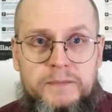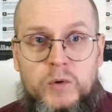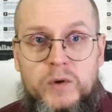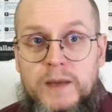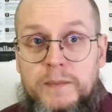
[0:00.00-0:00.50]
to
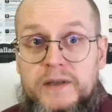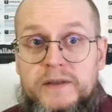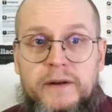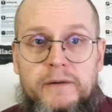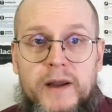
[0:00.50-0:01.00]
keep his
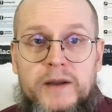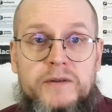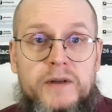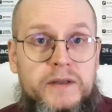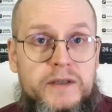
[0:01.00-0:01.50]

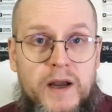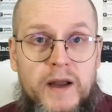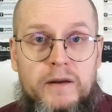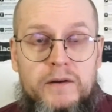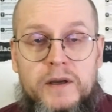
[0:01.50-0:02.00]
irrational
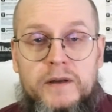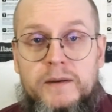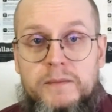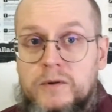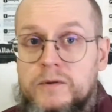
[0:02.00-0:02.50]
desires and
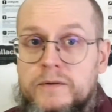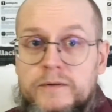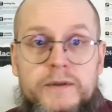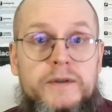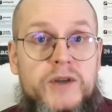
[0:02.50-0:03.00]

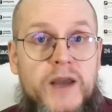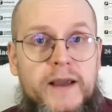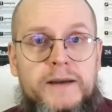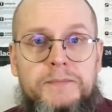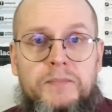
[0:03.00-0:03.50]
emotions in check,